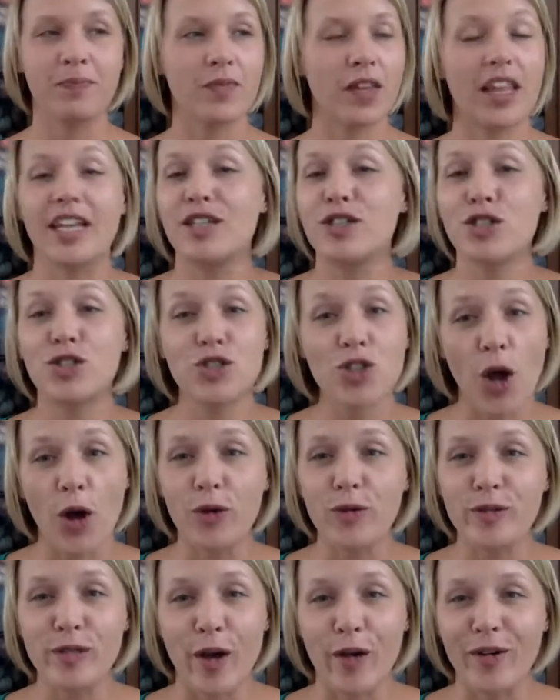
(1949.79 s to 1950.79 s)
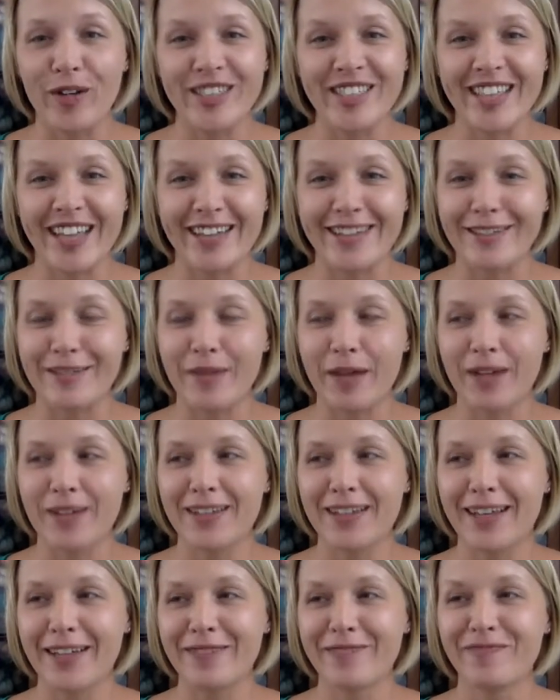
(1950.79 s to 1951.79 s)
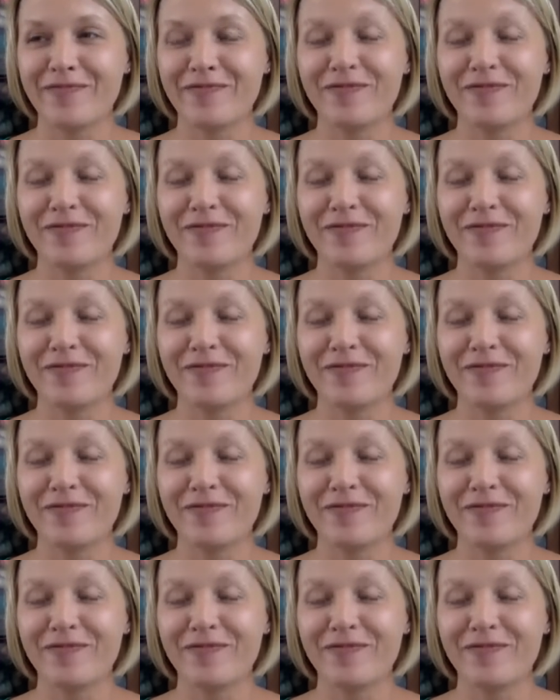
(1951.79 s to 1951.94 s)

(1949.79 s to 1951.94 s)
like so excited about them,